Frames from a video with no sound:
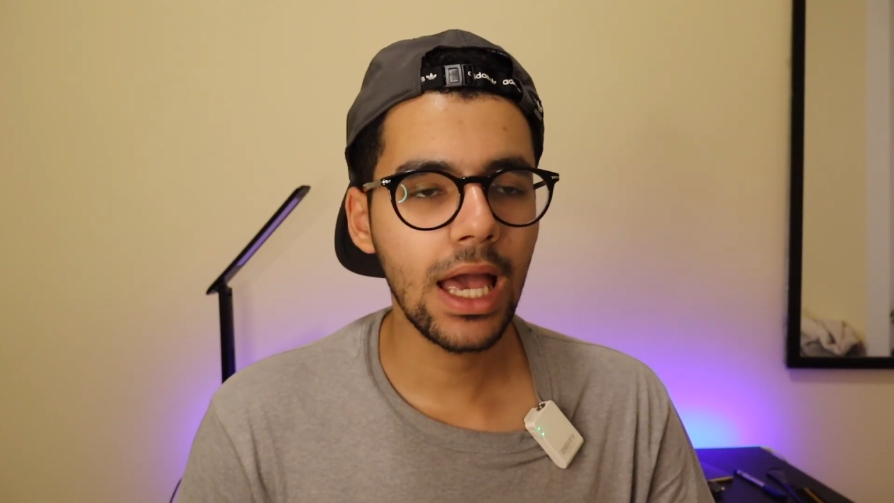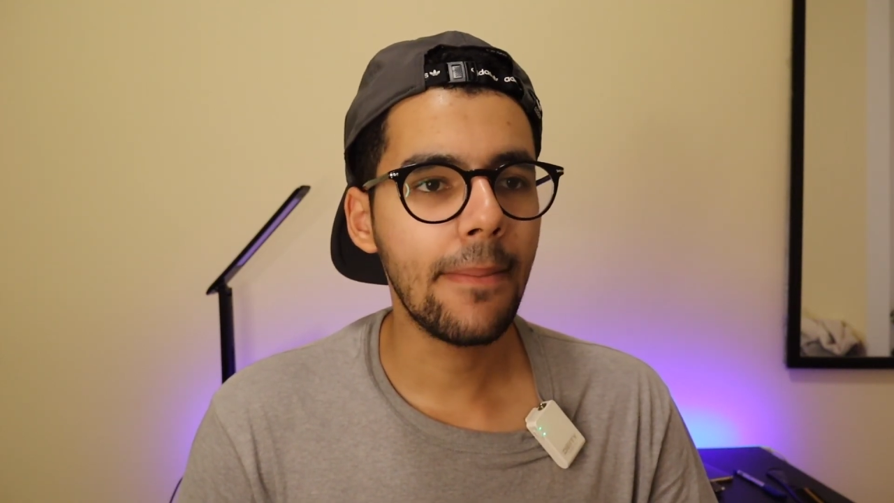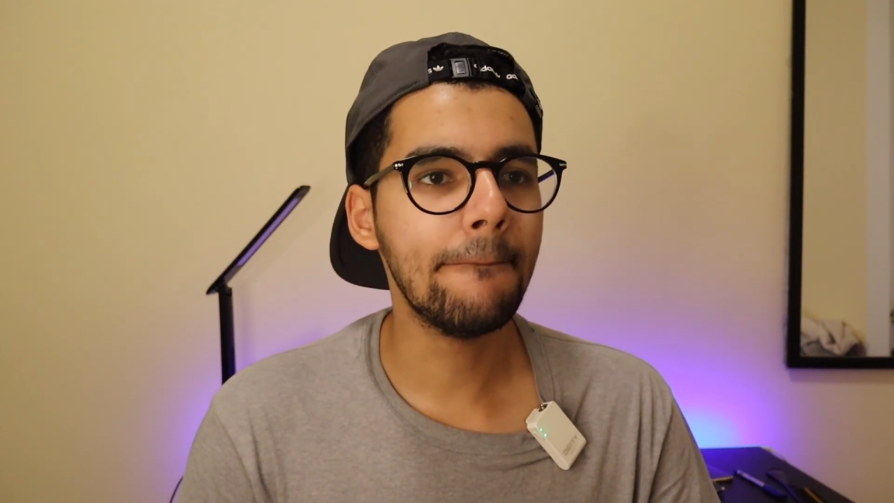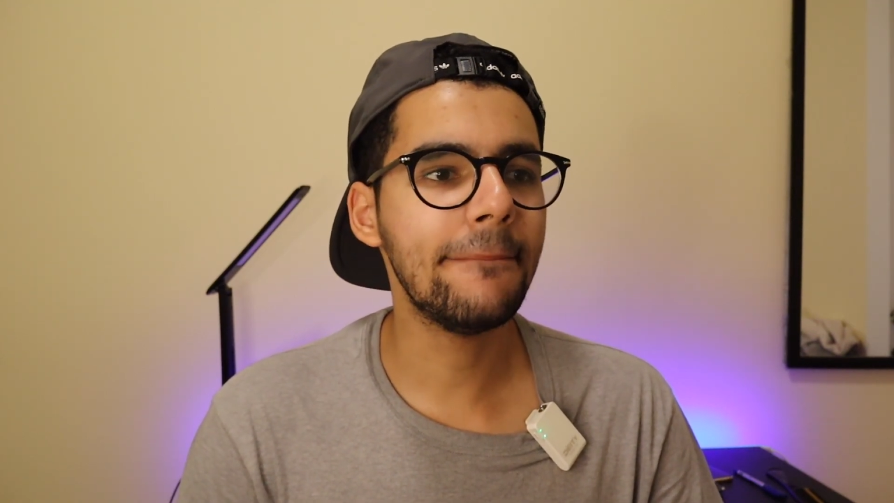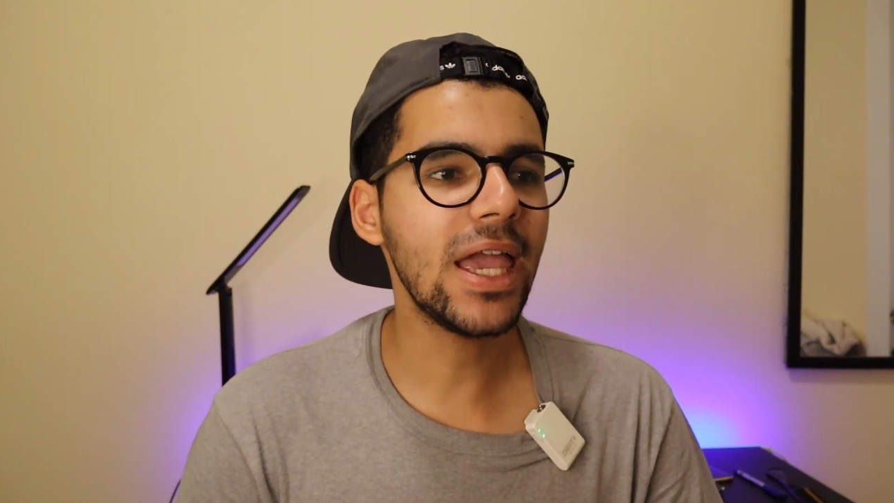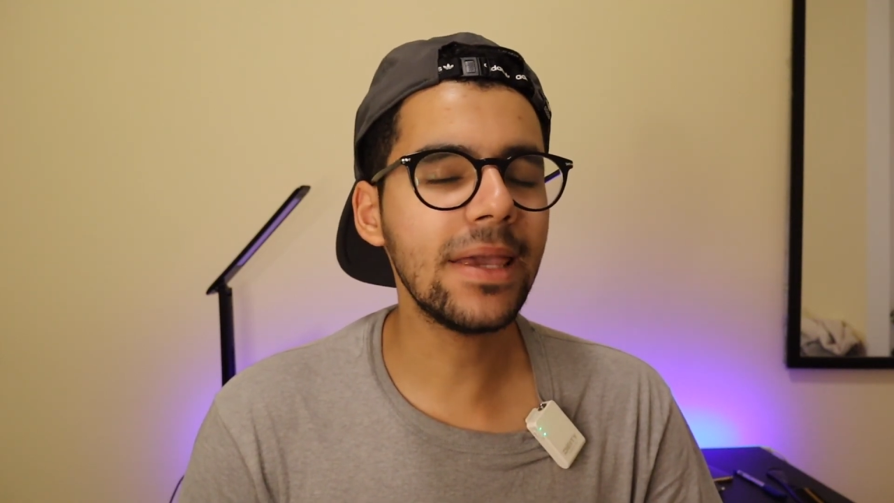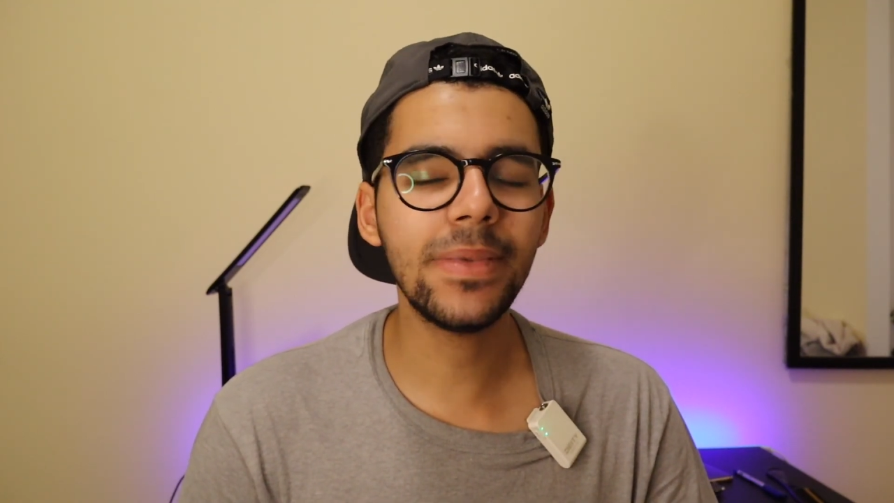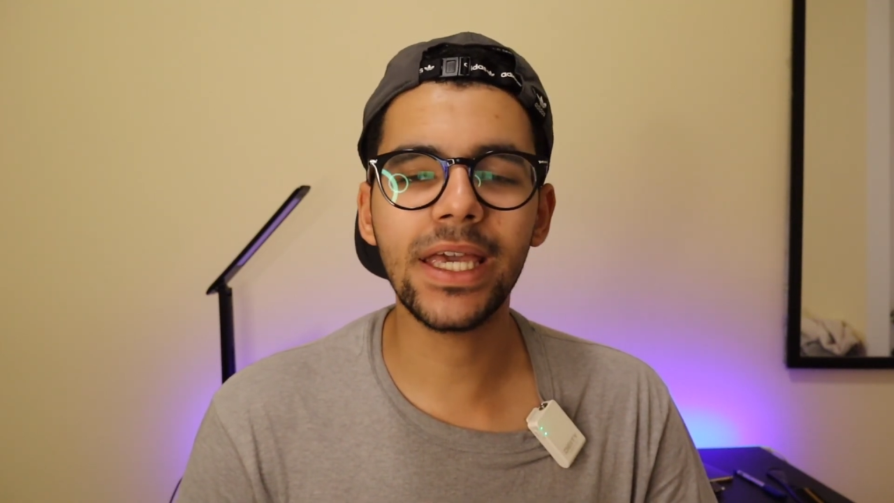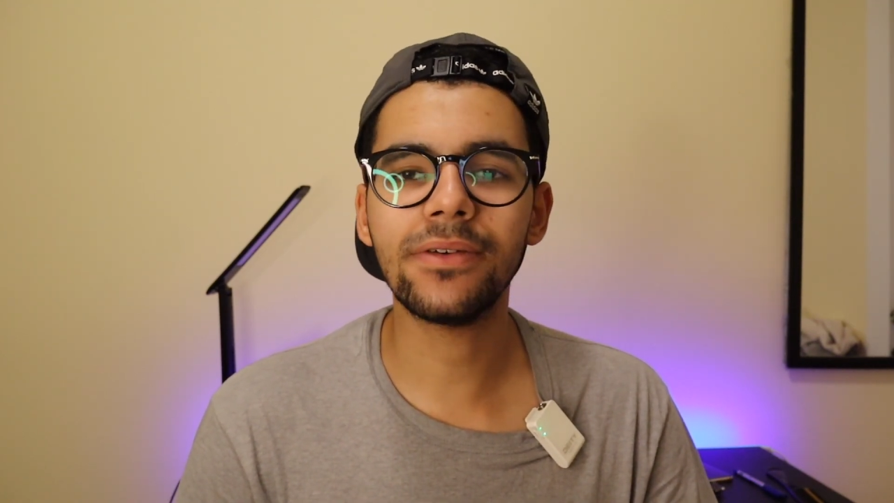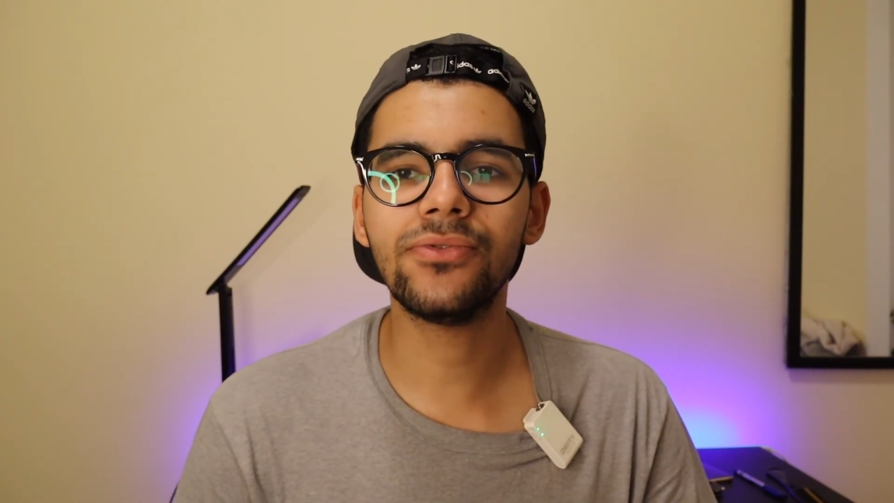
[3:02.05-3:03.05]

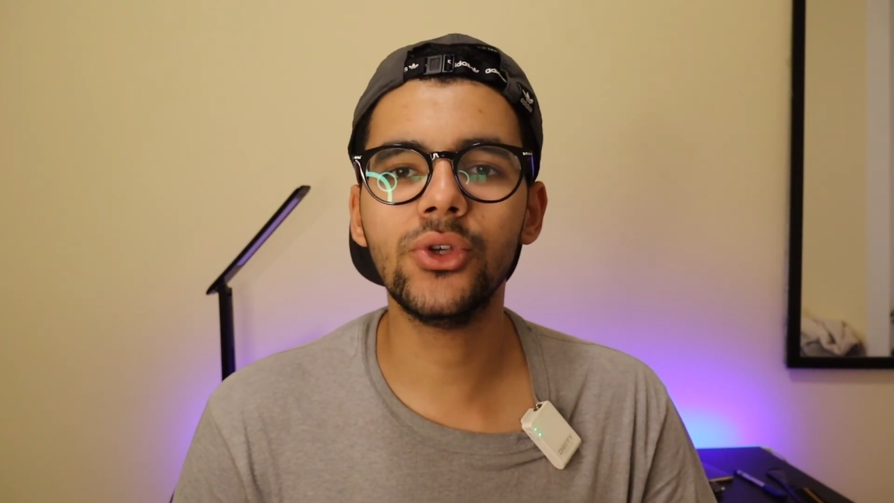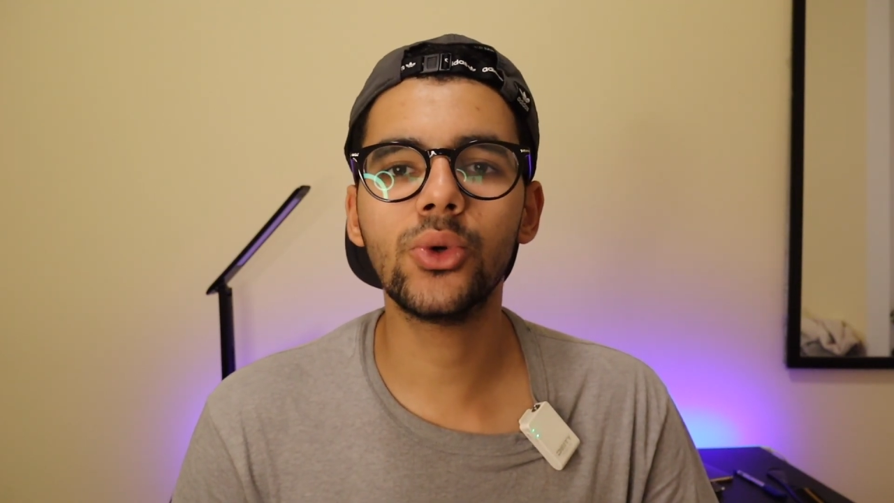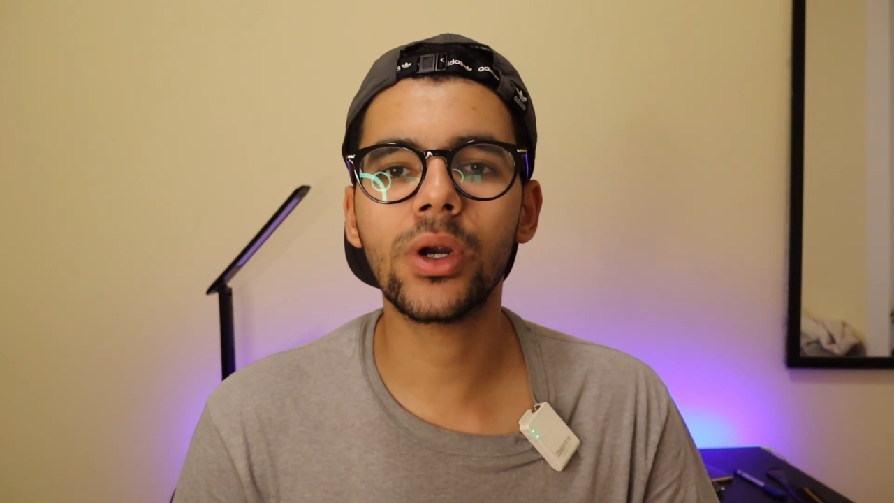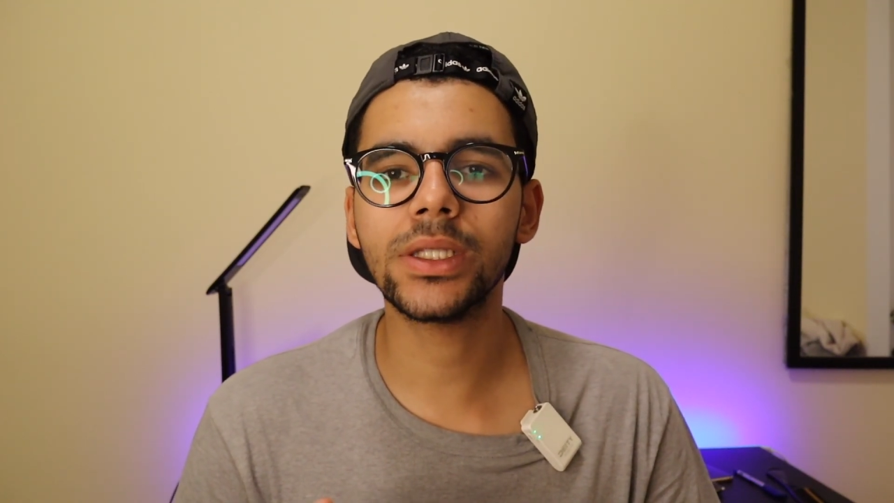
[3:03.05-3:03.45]
Maybe if you're